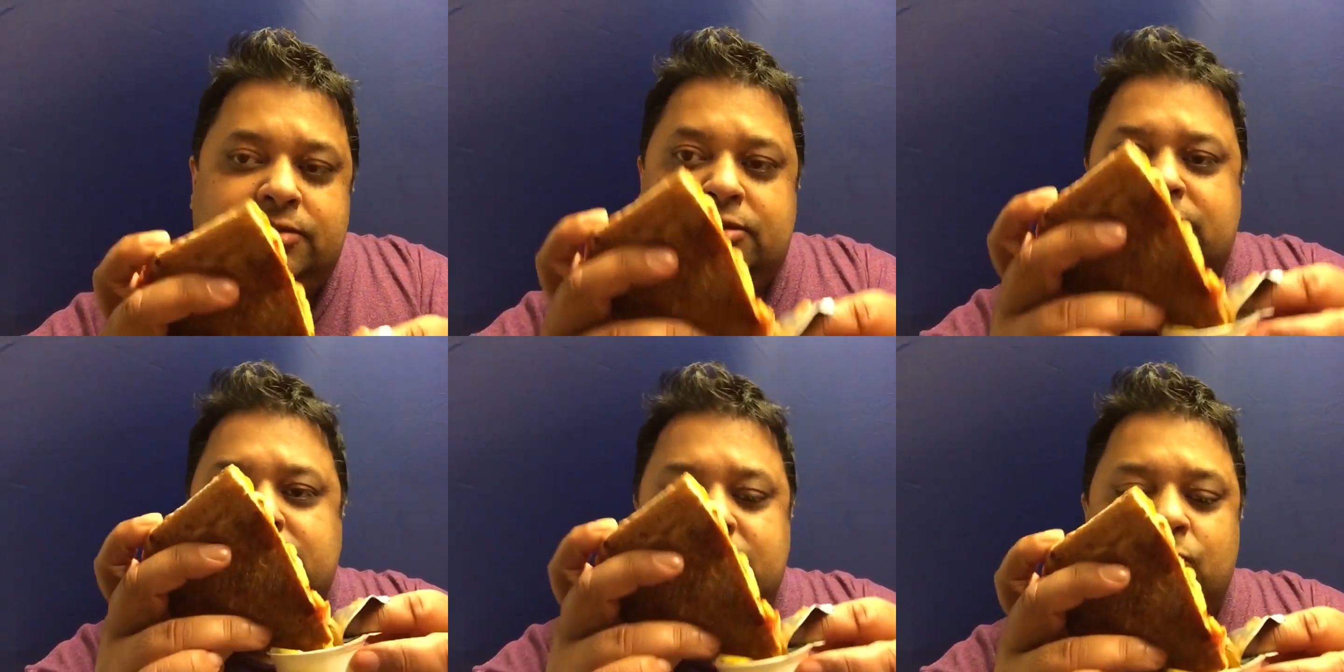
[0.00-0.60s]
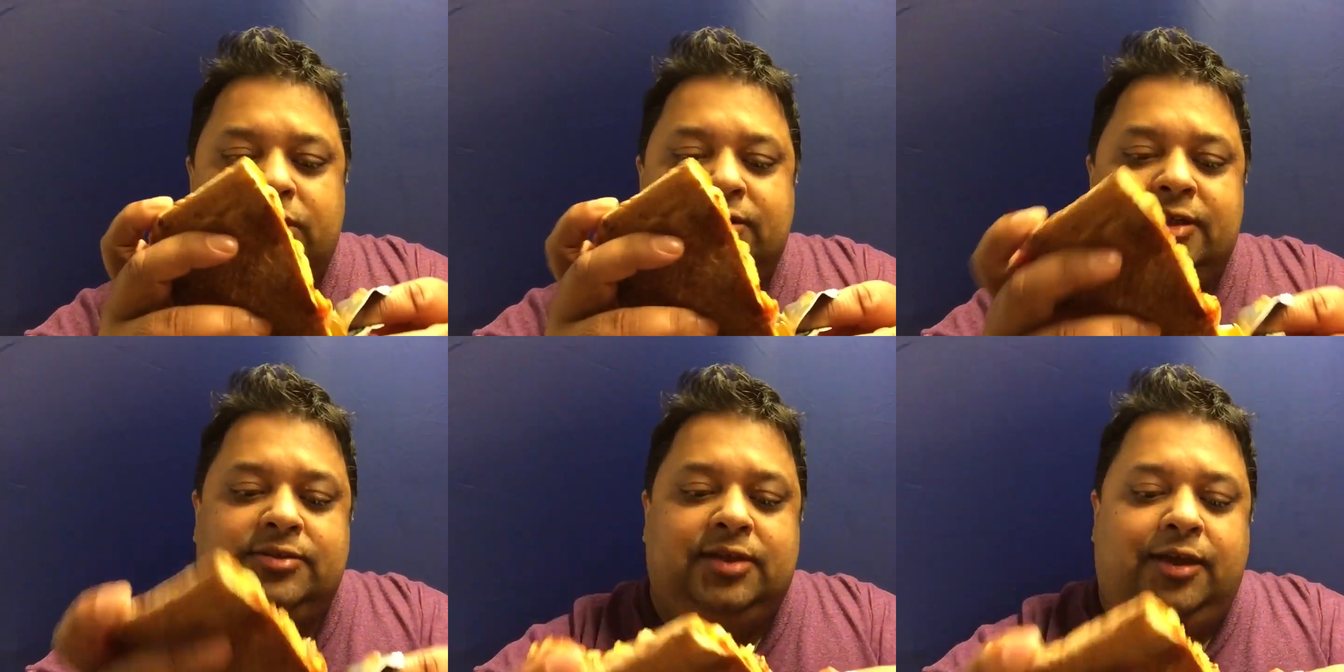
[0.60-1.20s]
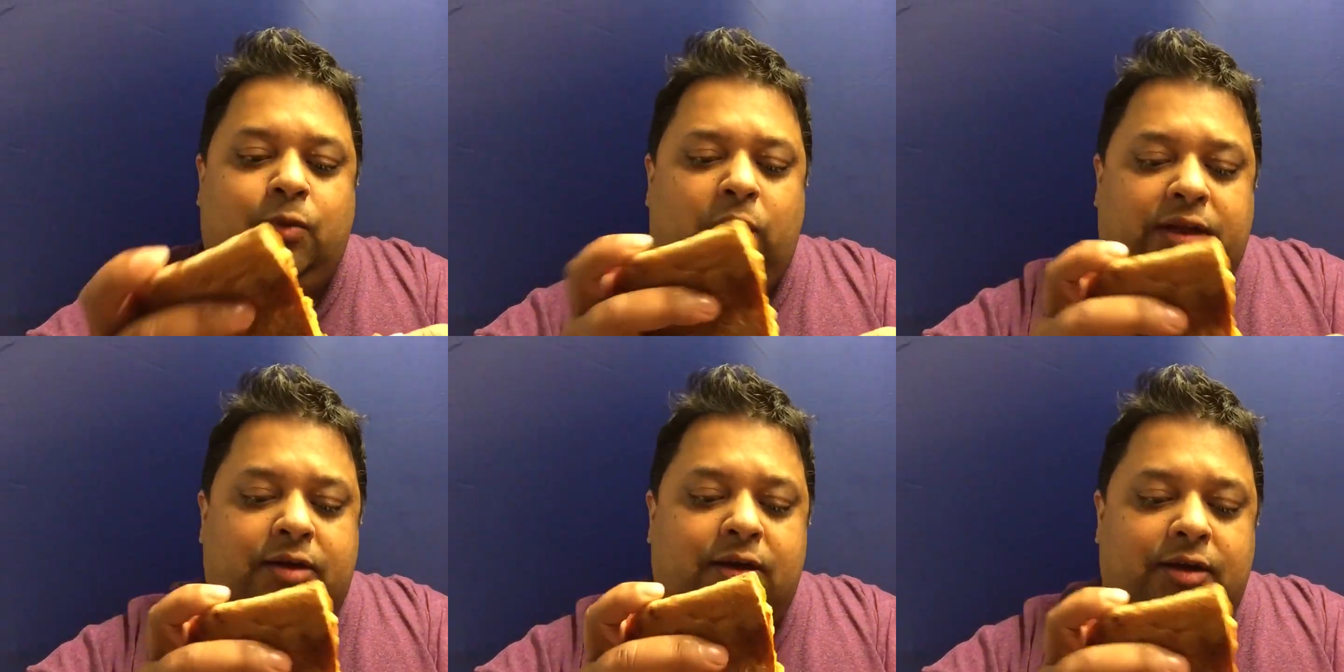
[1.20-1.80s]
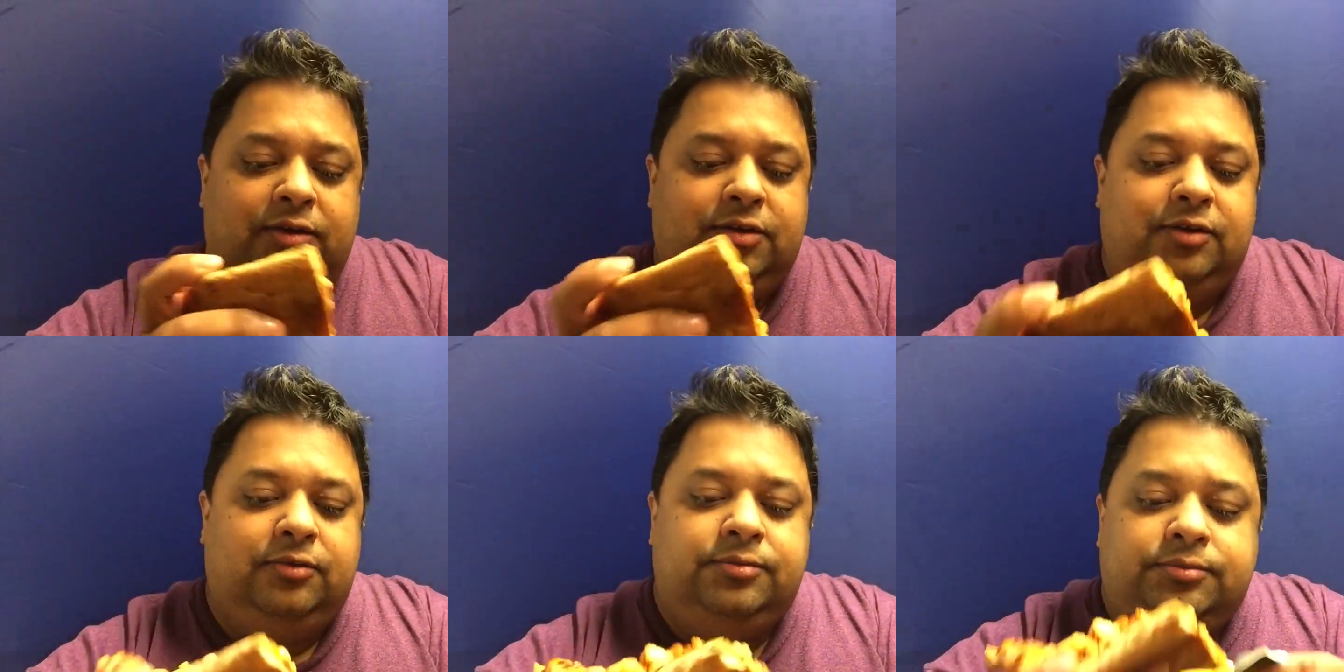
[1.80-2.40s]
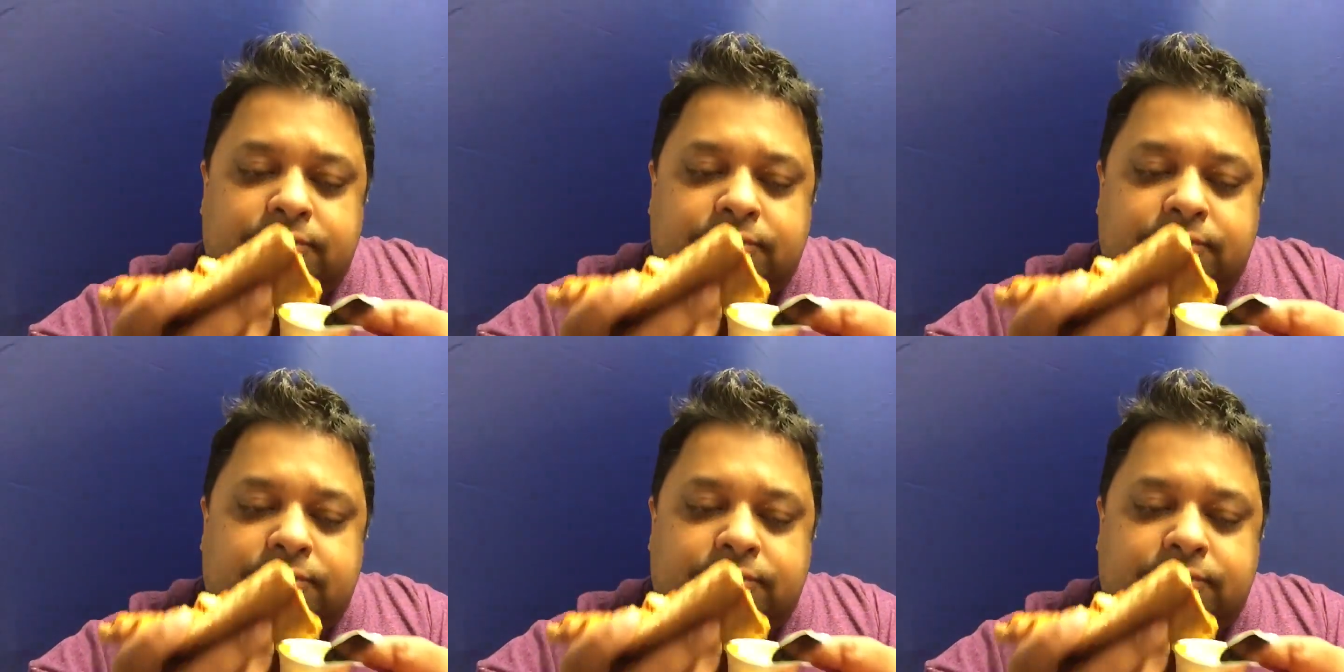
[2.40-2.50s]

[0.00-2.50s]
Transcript: see what it tastes like with the garlic. You know.